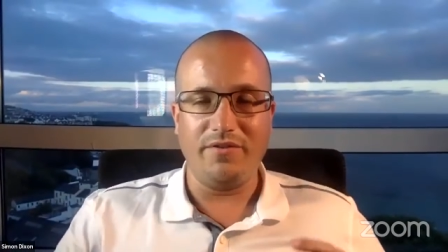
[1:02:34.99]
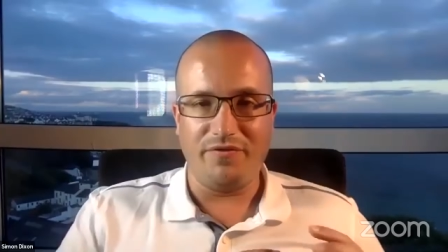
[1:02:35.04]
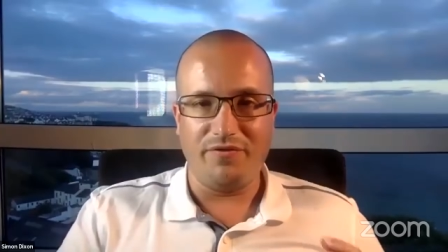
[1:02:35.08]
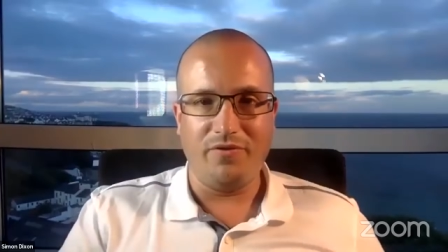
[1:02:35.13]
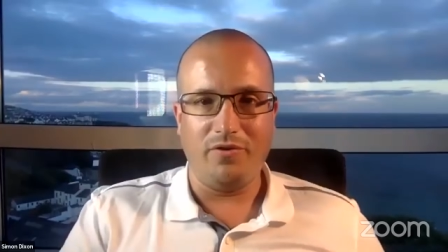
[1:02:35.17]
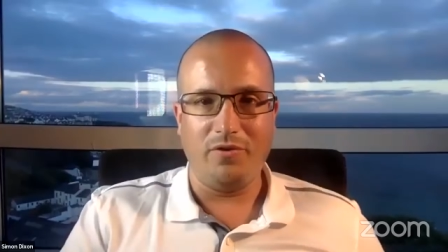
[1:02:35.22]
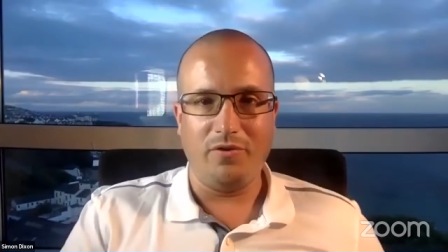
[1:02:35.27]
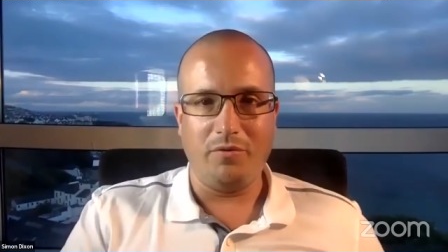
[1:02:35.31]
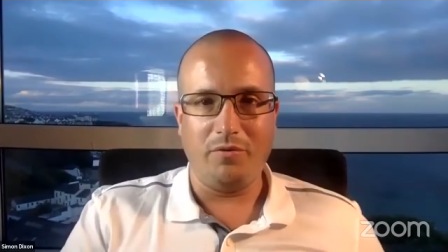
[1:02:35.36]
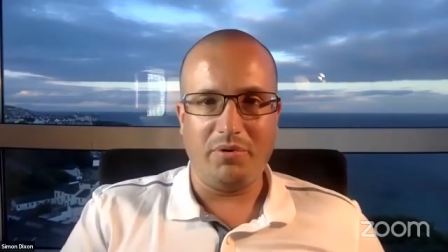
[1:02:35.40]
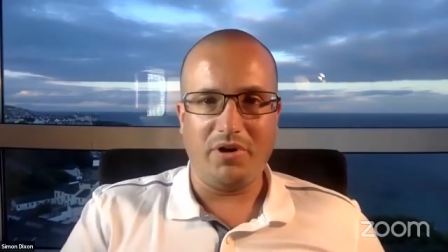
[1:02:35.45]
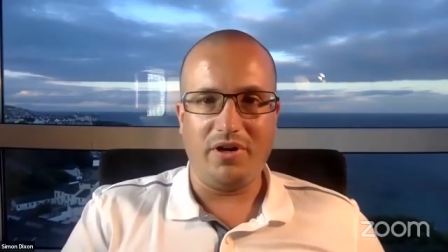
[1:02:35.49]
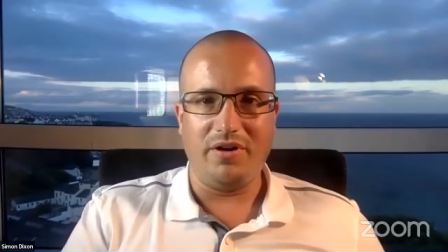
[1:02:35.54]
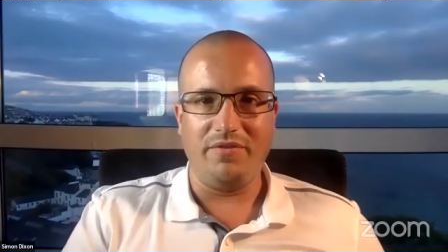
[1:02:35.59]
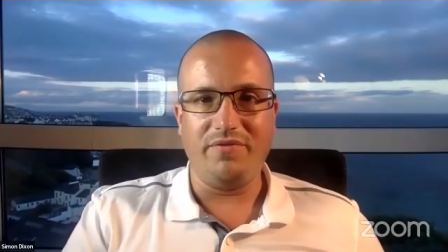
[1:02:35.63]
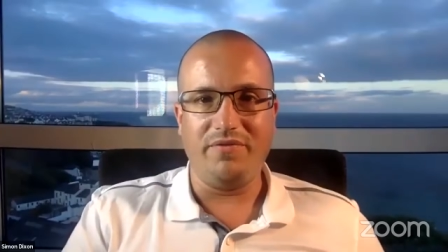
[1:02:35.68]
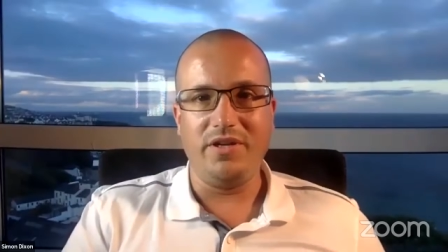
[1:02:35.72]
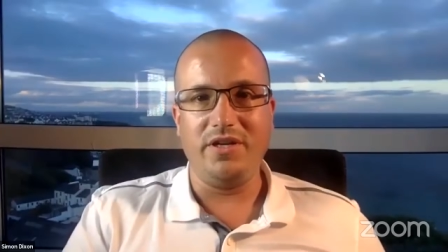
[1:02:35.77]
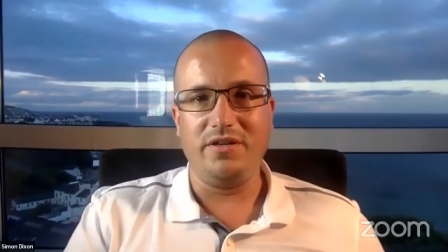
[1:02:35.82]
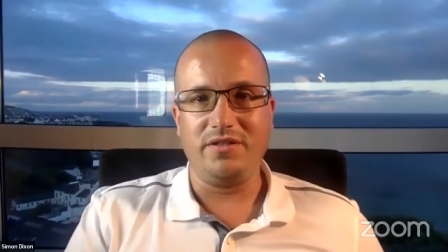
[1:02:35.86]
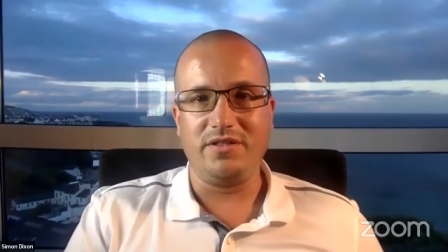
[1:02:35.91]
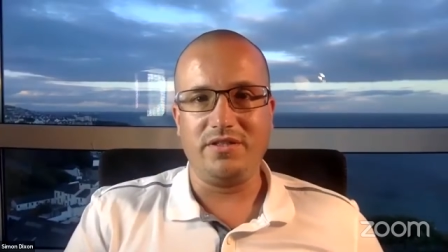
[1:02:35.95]
4-part
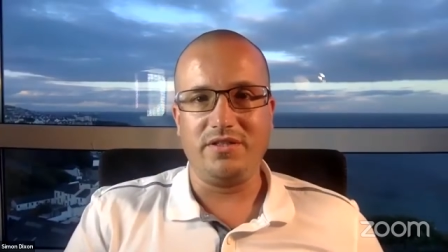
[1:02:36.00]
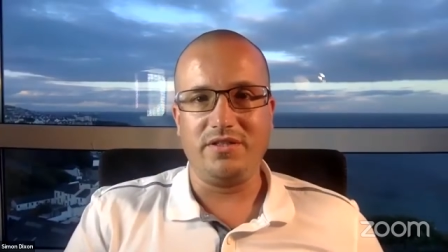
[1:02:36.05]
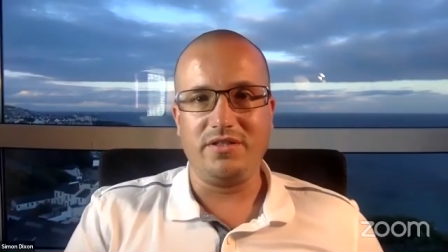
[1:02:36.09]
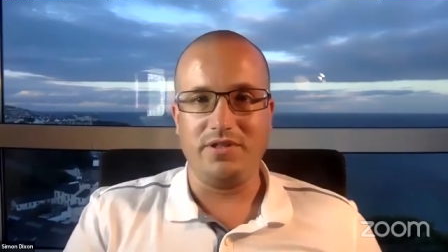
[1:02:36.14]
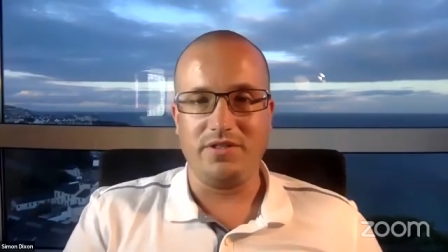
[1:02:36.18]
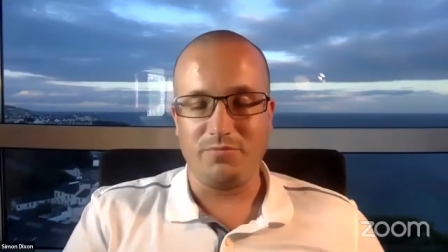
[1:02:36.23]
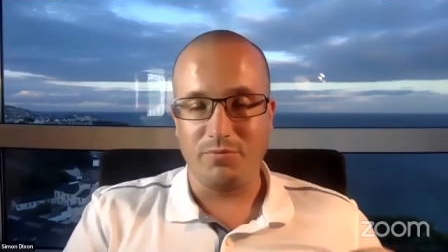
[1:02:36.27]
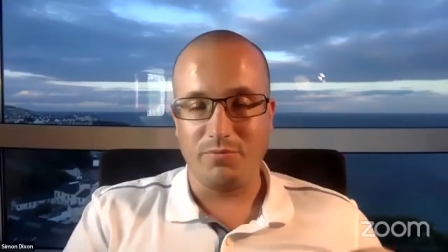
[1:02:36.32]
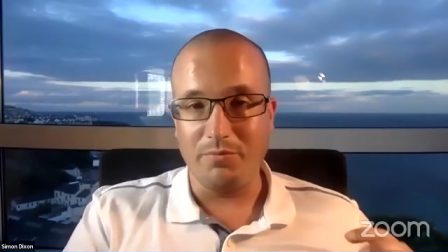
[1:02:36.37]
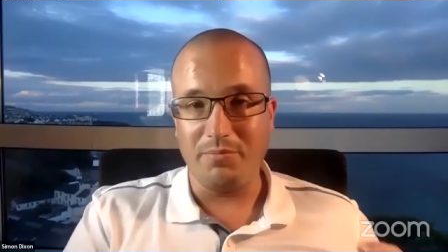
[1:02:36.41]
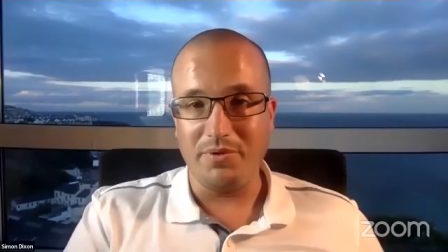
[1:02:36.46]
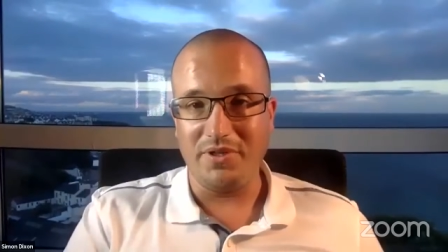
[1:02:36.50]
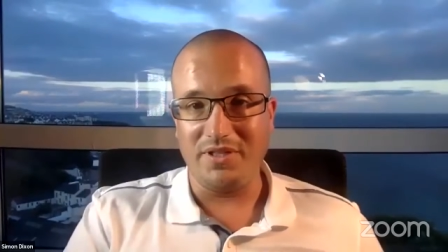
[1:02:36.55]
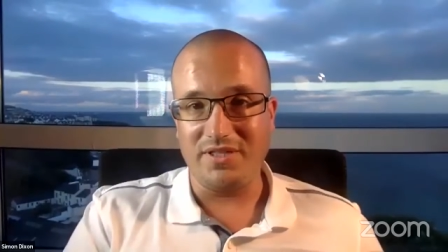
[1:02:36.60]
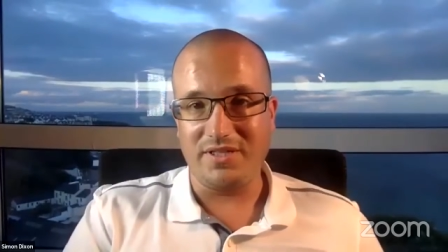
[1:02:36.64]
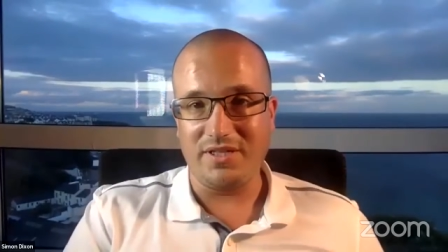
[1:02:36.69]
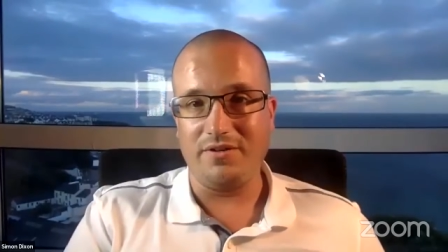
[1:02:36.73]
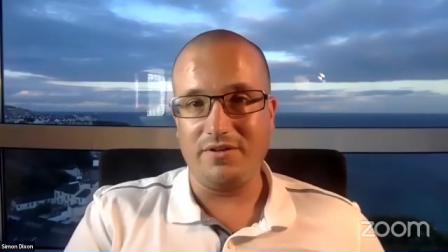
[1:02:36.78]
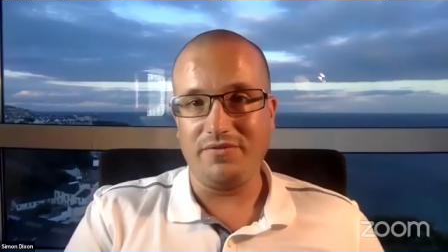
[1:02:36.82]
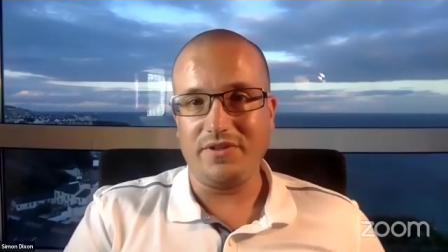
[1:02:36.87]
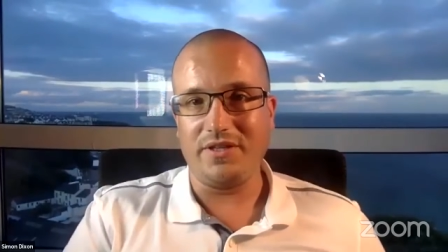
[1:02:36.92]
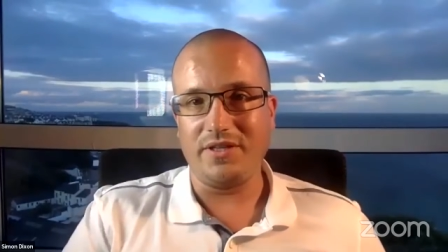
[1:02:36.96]
video series will be
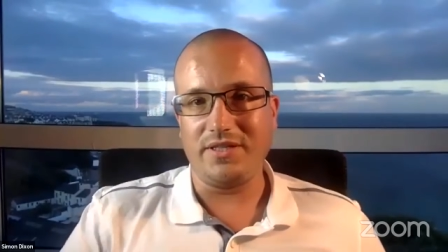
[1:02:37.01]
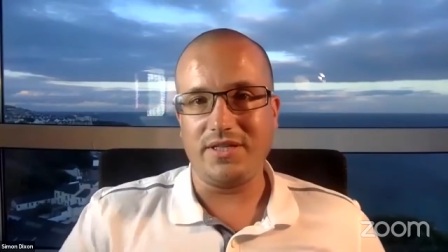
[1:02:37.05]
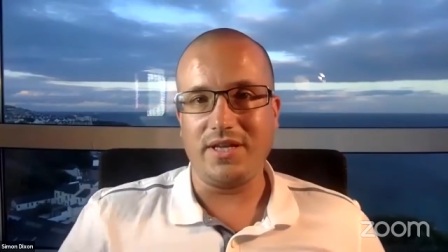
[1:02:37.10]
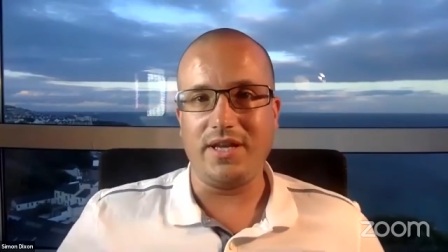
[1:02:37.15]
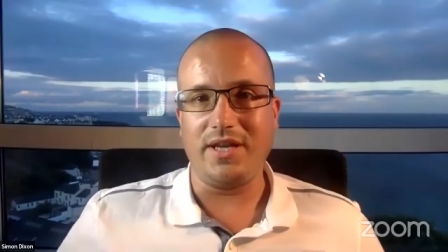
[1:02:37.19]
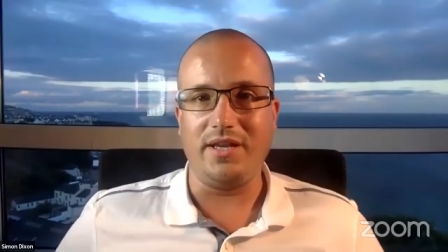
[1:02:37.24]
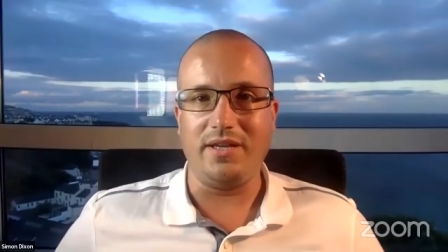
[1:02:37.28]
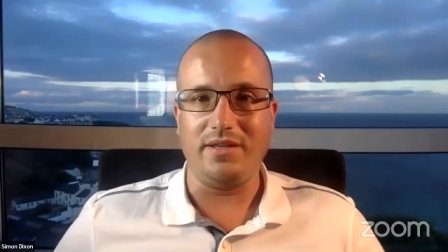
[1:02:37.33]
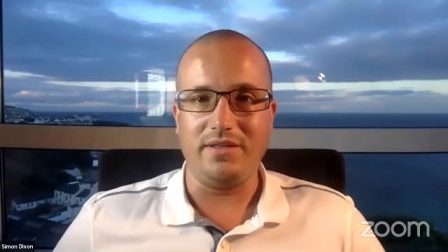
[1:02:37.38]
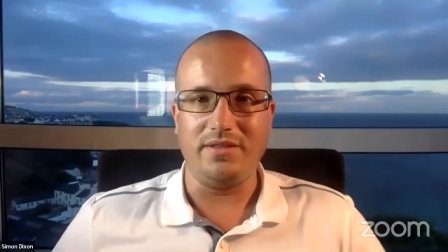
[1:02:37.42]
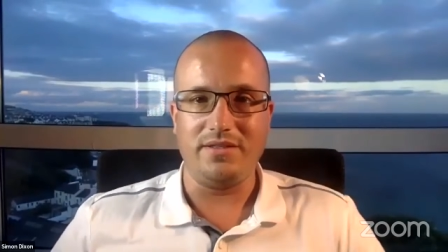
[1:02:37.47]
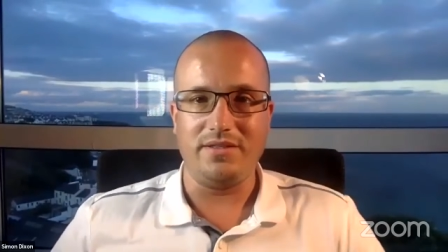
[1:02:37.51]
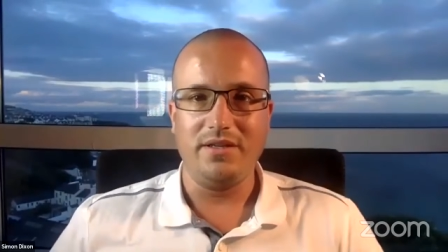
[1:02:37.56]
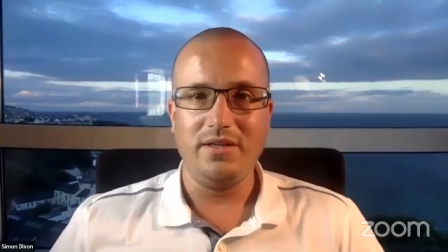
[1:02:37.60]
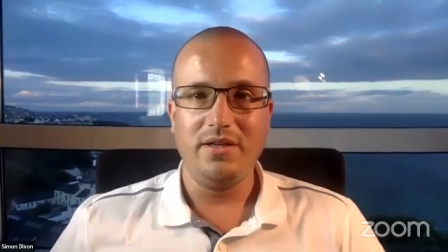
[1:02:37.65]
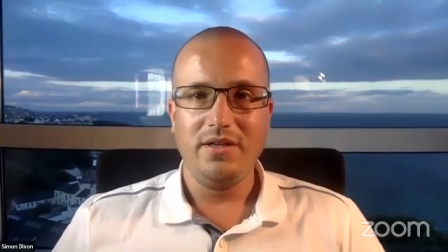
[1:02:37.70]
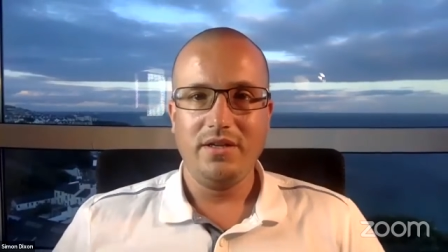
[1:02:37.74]
self-contained,